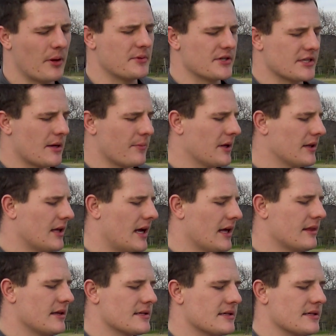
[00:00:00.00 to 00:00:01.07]
up to something
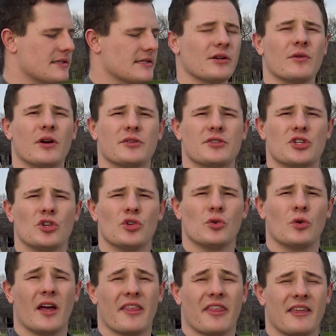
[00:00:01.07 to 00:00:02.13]
like this
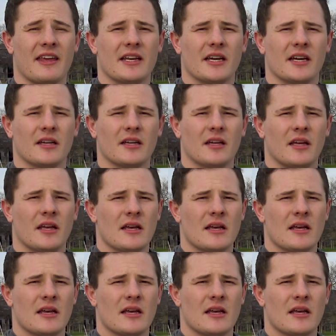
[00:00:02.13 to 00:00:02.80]
0.2 Athena,